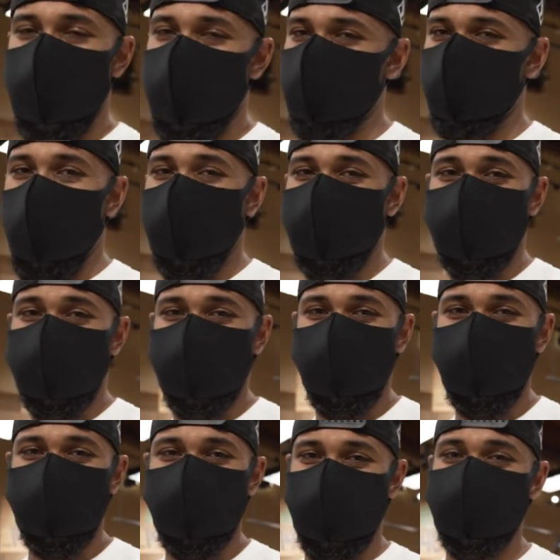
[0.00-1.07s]
it's
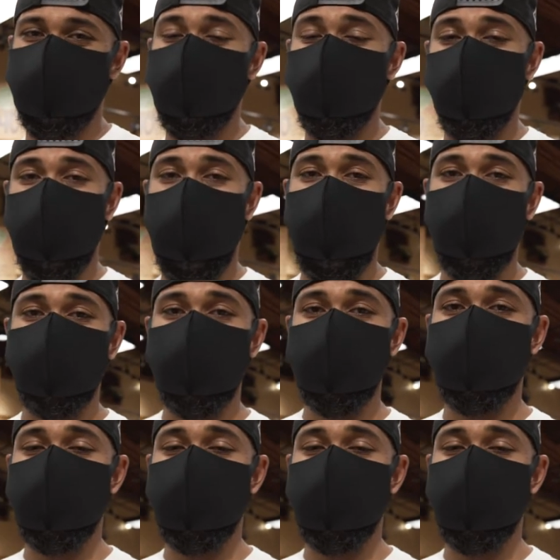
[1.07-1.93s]
practically like zero calories.